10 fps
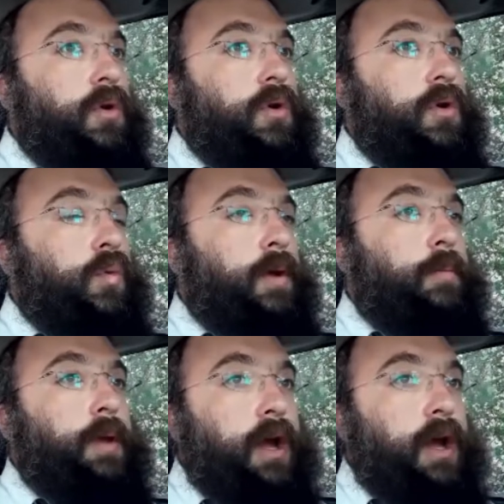we
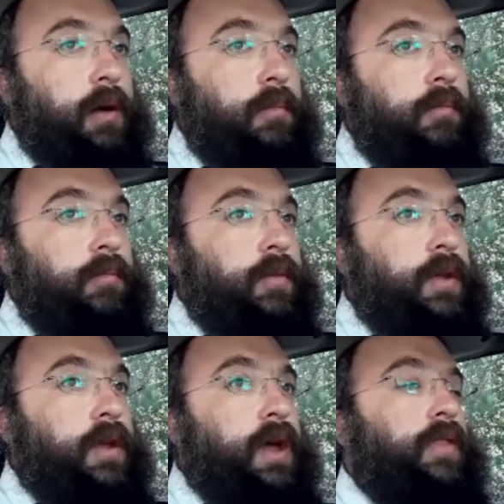become
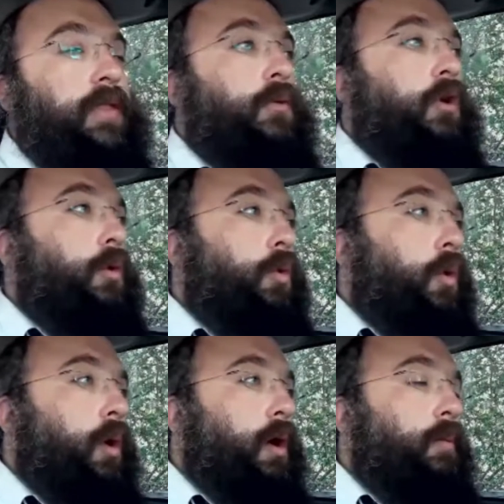and the more
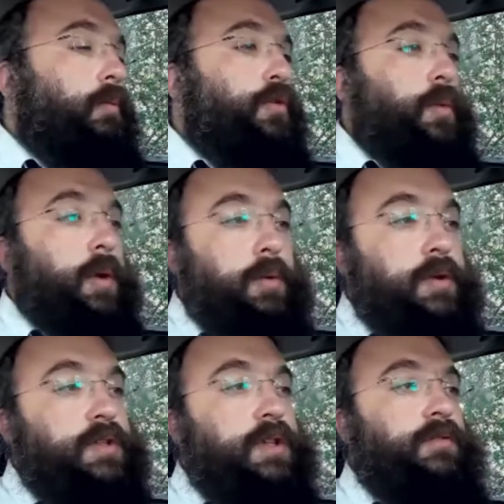warmth we
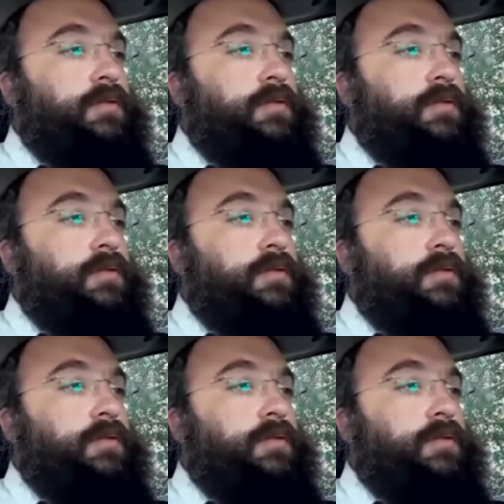receive.